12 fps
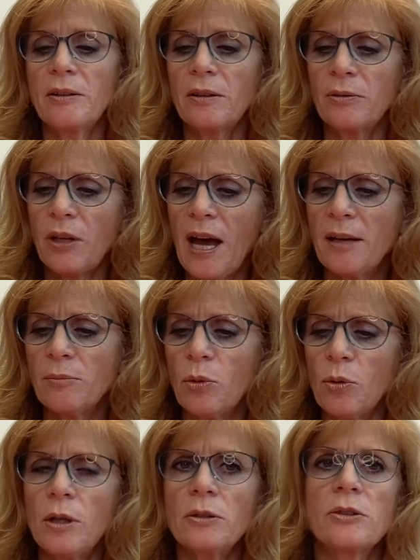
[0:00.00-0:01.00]
of cotton
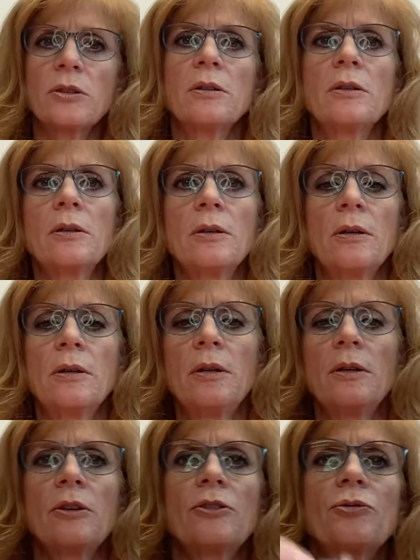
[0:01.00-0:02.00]
balls,
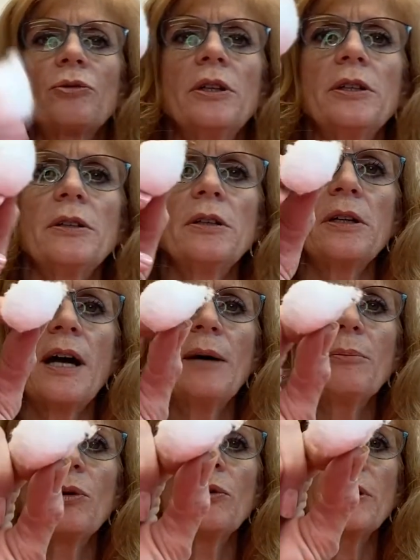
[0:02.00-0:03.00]
just regular
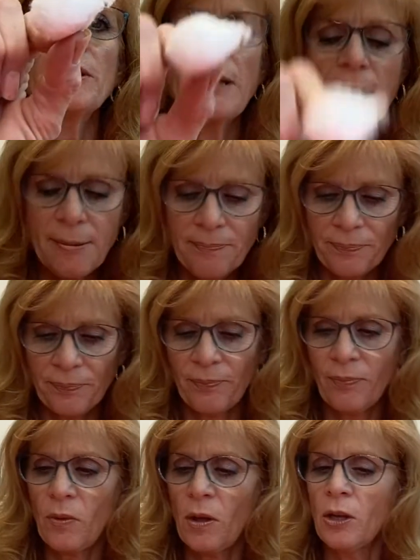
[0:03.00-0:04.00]
cotton balls like that.
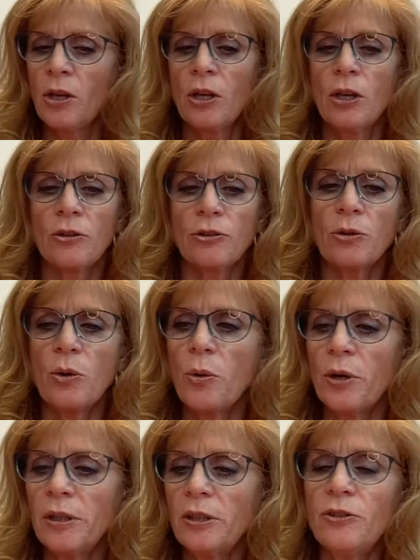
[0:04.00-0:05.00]
So what
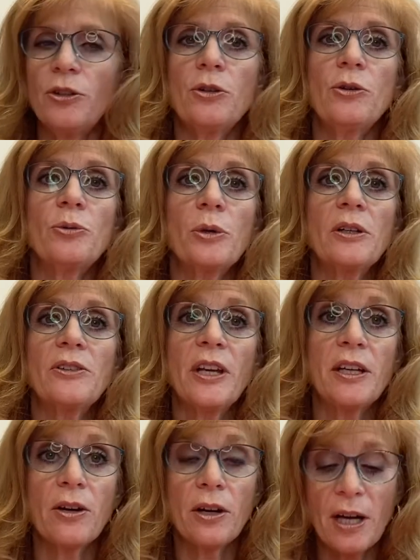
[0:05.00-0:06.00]
we're gonna do is we're gonna
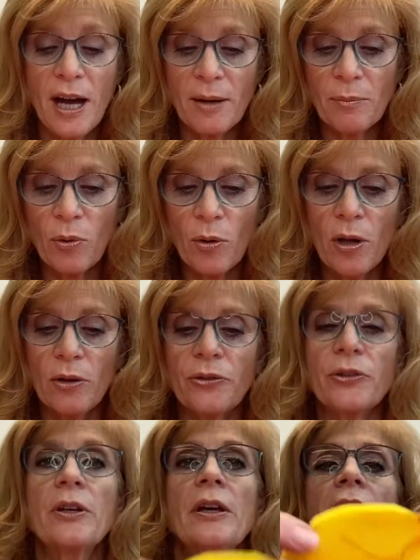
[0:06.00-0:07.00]
take our cotton
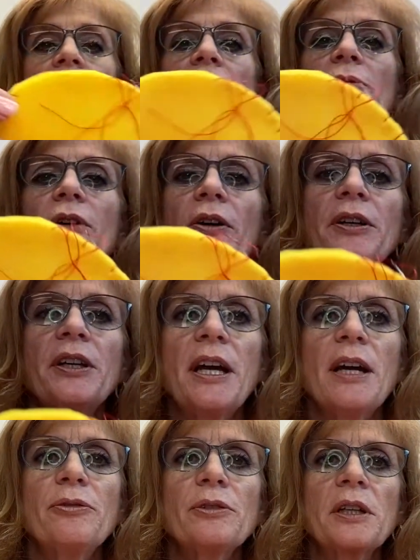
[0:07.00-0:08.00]
balls, and very
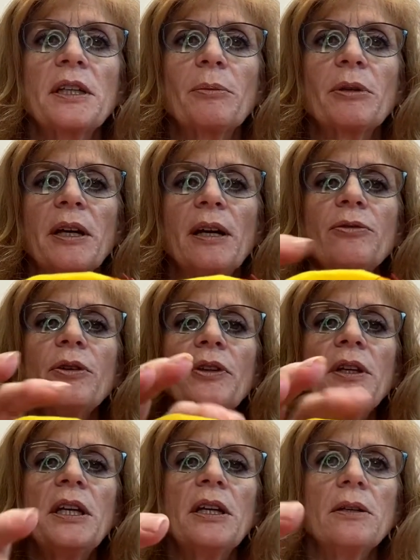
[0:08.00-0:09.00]
carefully, now be careful of the
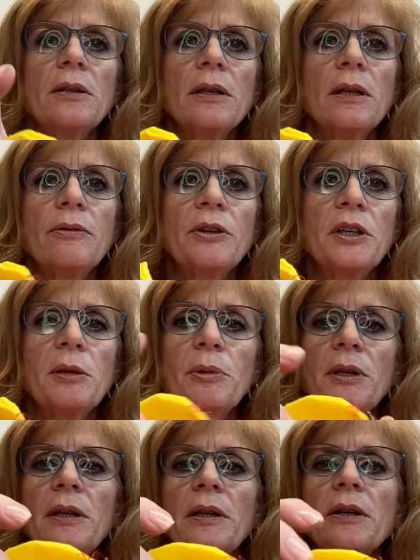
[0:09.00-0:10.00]
needle if you keep it
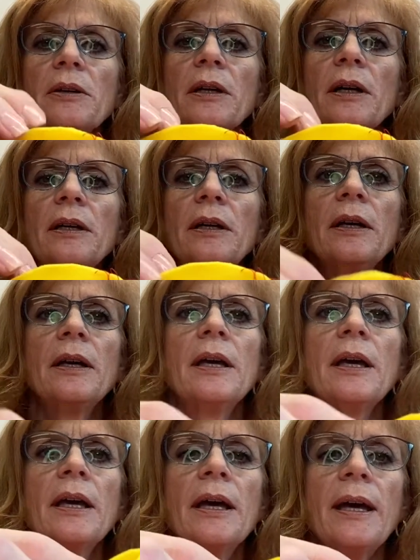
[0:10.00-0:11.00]
in there, okay?
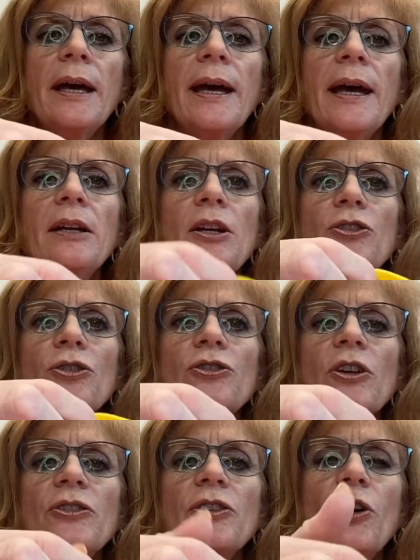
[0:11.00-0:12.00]
And you're
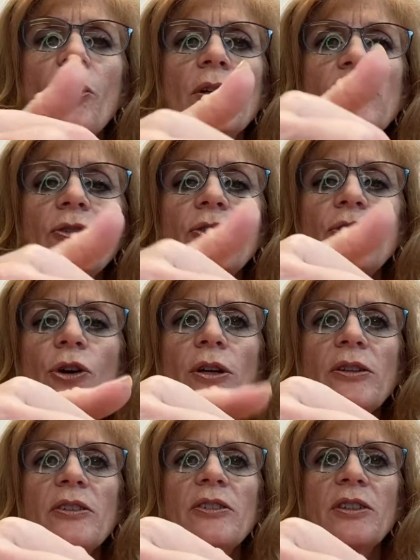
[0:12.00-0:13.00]
just going to
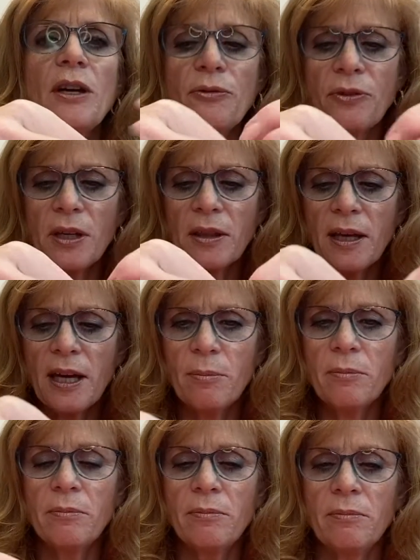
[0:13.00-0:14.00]
start stuffing
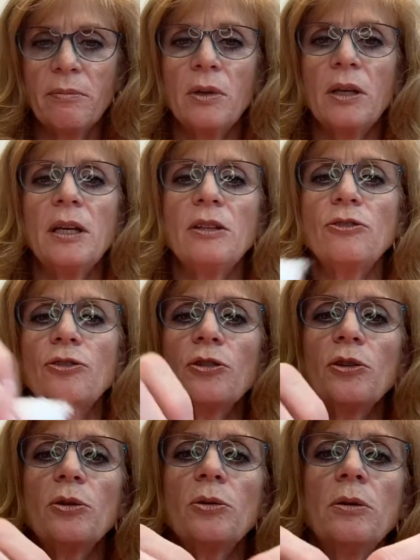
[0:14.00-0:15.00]
them
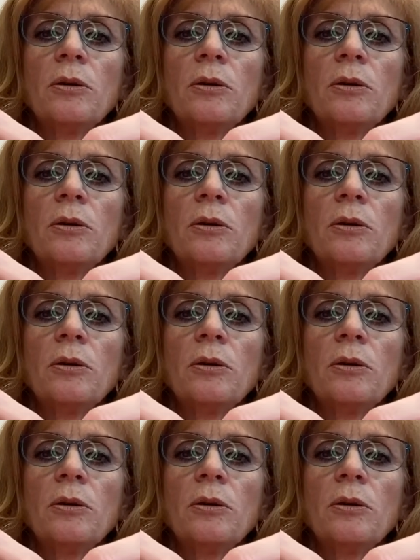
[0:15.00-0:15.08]
into